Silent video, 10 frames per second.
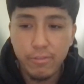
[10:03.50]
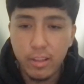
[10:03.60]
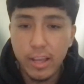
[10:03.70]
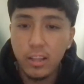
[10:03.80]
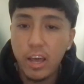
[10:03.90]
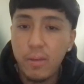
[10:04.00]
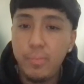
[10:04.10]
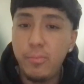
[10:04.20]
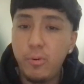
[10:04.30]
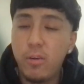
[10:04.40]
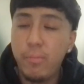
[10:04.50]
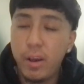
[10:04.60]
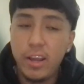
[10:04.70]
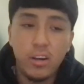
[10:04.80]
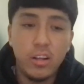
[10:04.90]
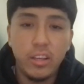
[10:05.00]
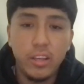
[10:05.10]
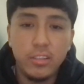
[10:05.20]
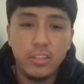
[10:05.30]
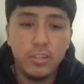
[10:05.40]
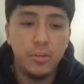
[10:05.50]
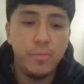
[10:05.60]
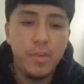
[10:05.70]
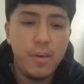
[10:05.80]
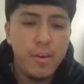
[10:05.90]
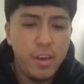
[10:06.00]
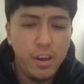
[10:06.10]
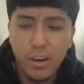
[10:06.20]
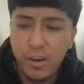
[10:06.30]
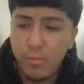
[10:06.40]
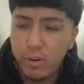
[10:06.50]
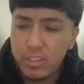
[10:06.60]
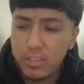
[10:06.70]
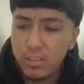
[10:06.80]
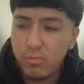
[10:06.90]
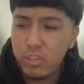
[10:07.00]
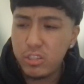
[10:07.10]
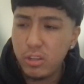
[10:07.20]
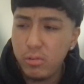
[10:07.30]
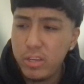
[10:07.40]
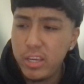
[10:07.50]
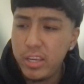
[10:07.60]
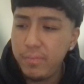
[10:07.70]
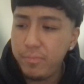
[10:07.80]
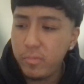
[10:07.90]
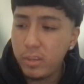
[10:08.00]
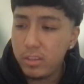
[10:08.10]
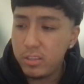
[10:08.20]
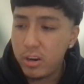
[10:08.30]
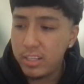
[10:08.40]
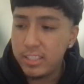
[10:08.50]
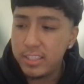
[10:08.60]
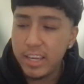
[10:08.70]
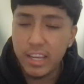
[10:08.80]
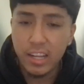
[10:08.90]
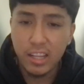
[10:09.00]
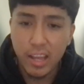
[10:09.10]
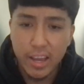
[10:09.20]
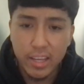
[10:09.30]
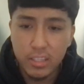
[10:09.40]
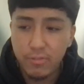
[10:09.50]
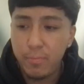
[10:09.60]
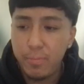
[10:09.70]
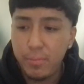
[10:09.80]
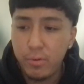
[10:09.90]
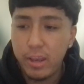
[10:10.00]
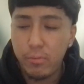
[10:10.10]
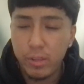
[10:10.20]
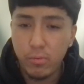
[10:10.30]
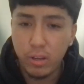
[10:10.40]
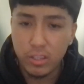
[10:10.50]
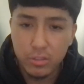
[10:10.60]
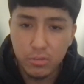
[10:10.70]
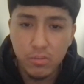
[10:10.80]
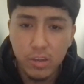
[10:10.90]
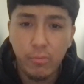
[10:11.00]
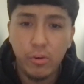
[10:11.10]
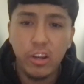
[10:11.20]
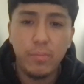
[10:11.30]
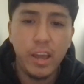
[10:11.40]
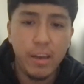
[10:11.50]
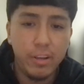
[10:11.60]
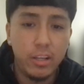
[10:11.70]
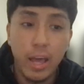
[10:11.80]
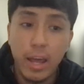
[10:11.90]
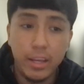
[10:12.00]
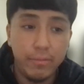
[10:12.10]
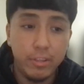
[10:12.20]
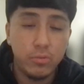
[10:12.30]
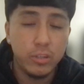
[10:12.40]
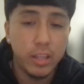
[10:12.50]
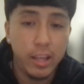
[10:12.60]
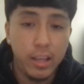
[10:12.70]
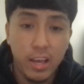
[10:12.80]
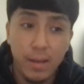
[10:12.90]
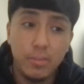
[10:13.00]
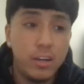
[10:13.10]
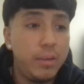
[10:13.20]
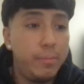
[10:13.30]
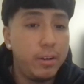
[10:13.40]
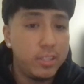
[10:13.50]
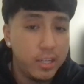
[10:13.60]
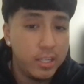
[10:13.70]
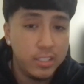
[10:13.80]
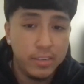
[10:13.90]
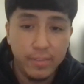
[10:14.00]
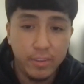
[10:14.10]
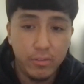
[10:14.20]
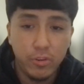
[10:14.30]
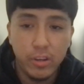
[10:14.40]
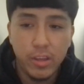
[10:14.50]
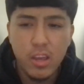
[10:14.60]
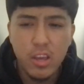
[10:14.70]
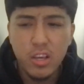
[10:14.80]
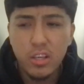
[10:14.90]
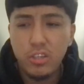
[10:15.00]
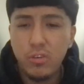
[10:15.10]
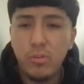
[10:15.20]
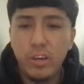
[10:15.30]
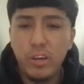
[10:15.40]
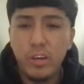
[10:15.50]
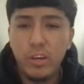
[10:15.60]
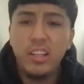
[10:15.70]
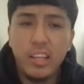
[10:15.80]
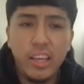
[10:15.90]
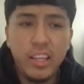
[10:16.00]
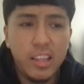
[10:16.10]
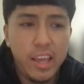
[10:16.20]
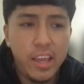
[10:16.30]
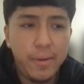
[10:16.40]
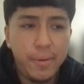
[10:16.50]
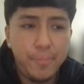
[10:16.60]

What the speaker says: like a lot of people are buying on it. So we're slowly starting to take in clients for people that really want to, and we're gonna be having a lot of inventory. Like I'm talking about tons of inventory. So in like